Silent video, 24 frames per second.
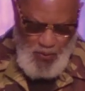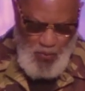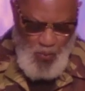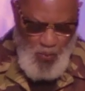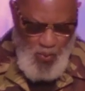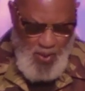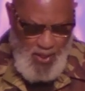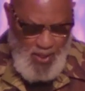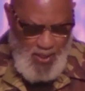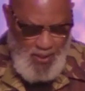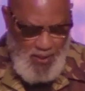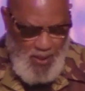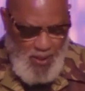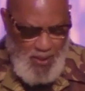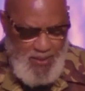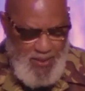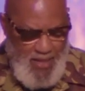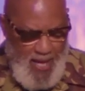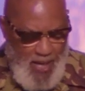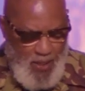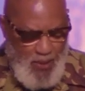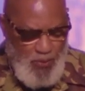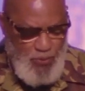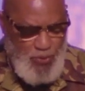been one are
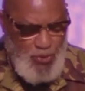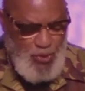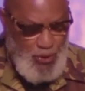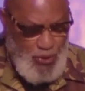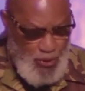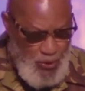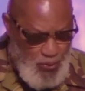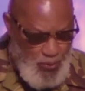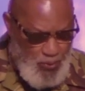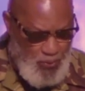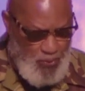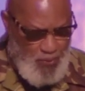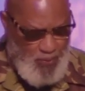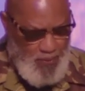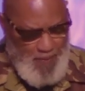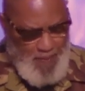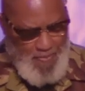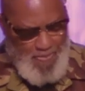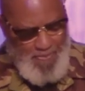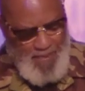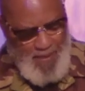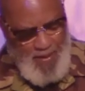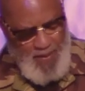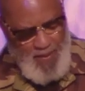now two.
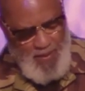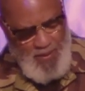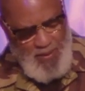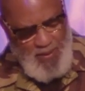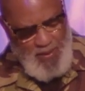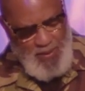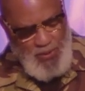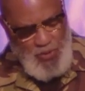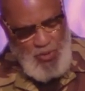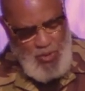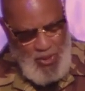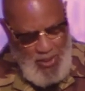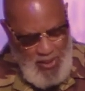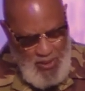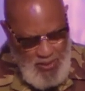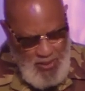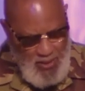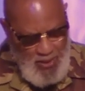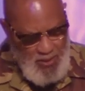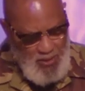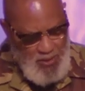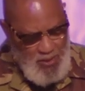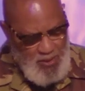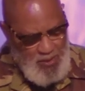
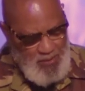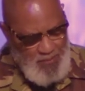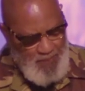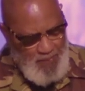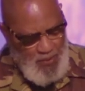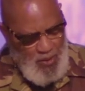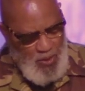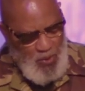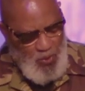Jesus,